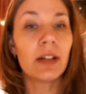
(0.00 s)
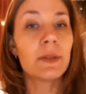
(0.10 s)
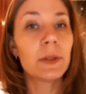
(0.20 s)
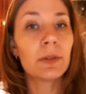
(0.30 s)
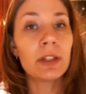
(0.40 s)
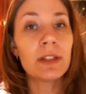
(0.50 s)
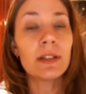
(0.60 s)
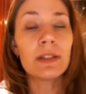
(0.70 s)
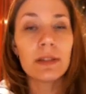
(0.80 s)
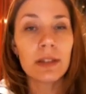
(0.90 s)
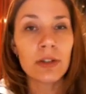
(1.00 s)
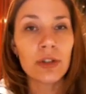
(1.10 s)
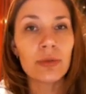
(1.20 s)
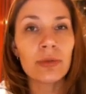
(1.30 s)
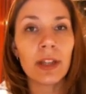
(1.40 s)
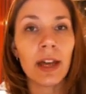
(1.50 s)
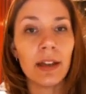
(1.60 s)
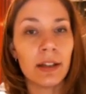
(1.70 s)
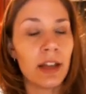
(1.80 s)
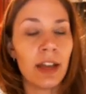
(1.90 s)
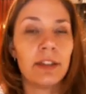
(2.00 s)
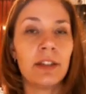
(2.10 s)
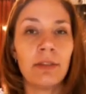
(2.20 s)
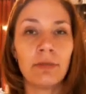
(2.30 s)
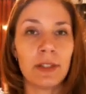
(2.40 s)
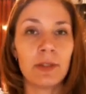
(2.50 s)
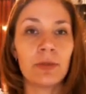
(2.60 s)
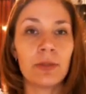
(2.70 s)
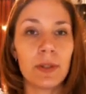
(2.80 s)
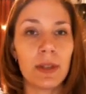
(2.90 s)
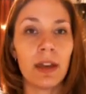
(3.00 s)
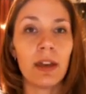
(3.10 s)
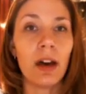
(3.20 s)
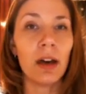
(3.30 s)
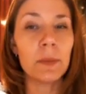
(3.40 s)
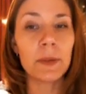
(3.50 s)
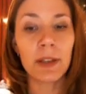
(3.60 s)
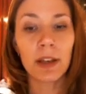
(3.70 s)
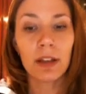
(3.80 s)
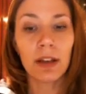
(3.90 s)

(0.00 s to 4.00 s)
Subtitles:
So it is essential that an athlete restores their carbs.